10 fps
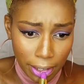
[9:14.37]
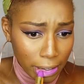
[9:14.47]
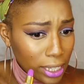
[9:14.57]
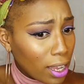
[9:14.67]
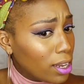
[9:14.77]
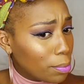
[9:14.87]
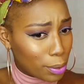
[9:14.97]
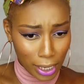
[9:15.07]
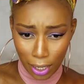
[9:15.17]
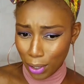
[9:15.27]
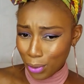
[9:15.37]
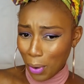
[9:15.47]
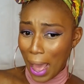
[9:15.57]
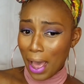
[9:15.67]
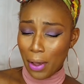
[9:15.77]
it's hella pretty though.
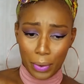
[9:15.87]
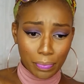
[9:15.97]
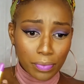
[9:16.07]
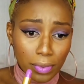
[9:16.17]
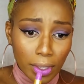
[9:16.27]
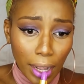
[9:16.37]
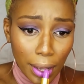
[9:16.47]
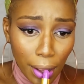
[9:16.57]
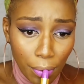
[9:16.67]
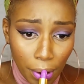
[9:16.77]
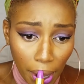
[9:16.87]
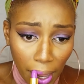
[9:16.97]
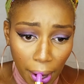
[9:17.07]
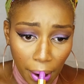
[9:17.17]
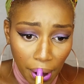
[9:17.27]
Wow. I love it.
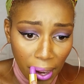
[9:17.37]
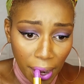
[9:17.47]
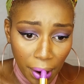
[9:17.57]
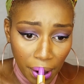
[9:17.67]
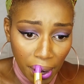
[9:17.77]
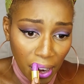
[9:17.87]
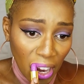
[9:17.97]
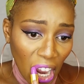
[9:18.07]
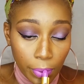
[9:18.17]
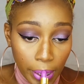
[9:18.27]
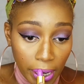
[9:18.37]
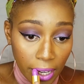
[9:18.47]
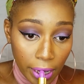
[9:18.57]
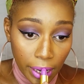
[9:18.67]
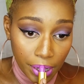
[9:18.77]

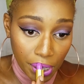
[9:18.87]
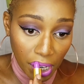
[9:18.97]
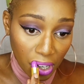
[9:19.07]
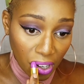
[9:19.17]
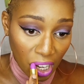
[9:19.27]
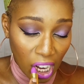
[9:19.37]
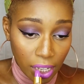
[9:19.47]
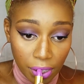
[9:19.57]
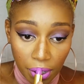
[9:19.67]
$1.99, child. What?